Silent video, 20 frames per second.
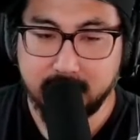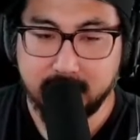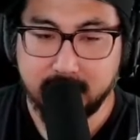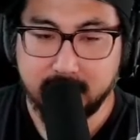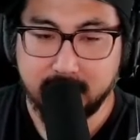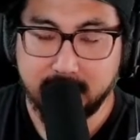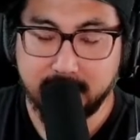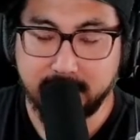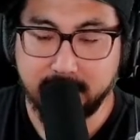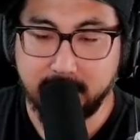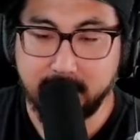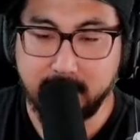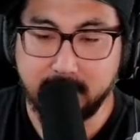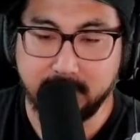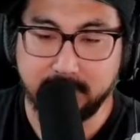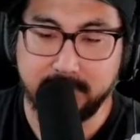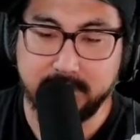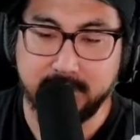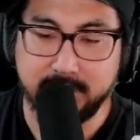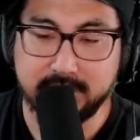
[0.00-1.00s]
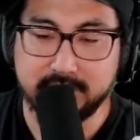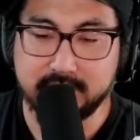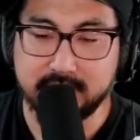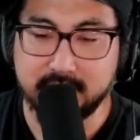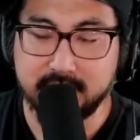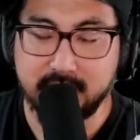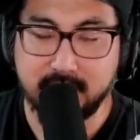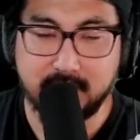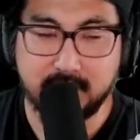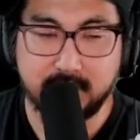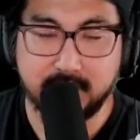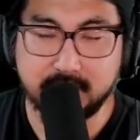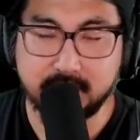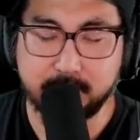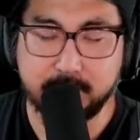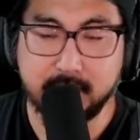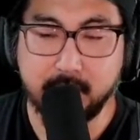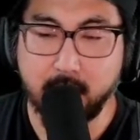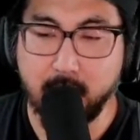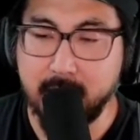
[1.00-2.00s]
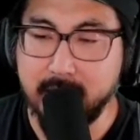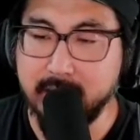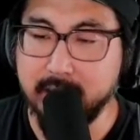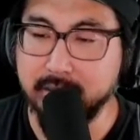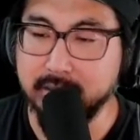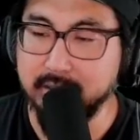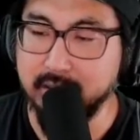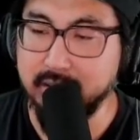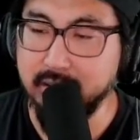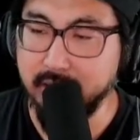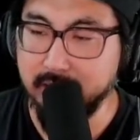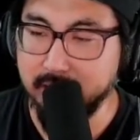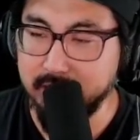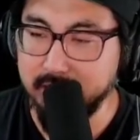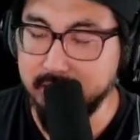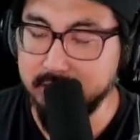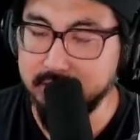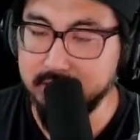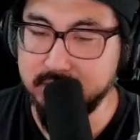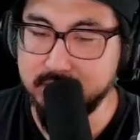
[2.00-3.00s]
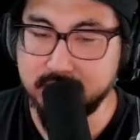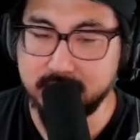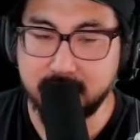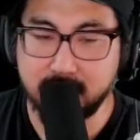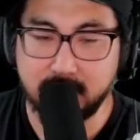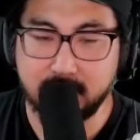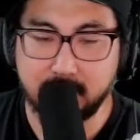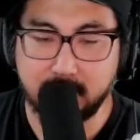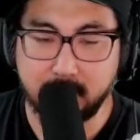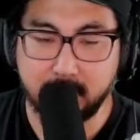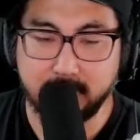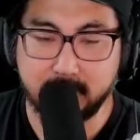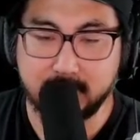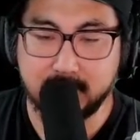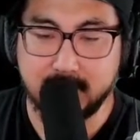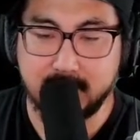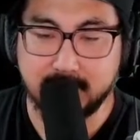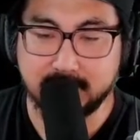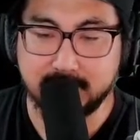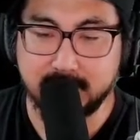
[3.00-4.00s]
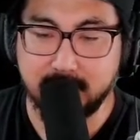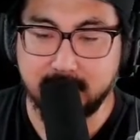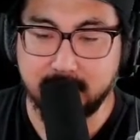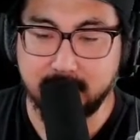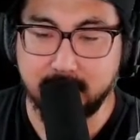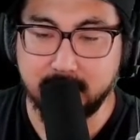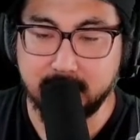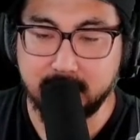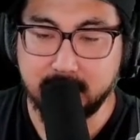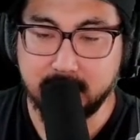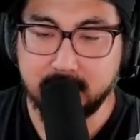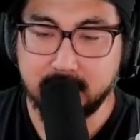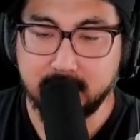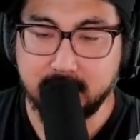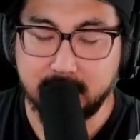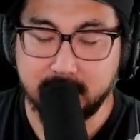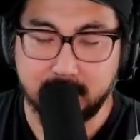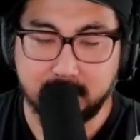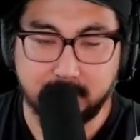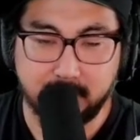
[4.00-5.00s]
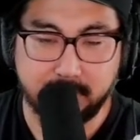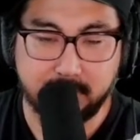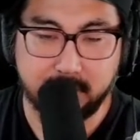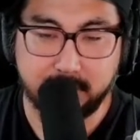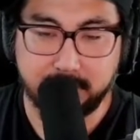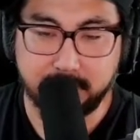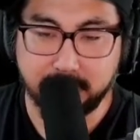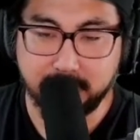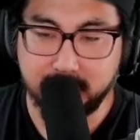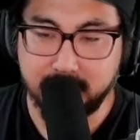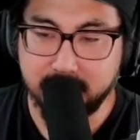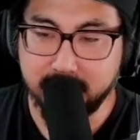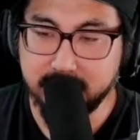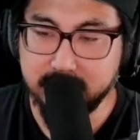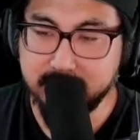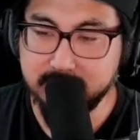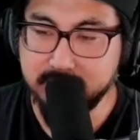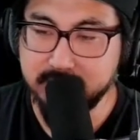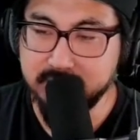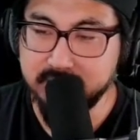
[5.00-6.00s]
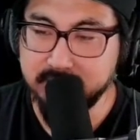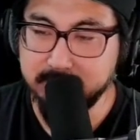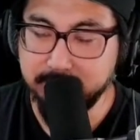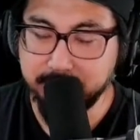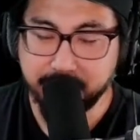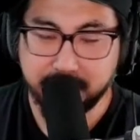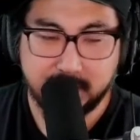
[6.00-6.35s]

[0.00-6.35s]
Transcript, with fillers: of all of this uh, it's pretty wild to think that it's just uh, over cocktail uh, over you know just just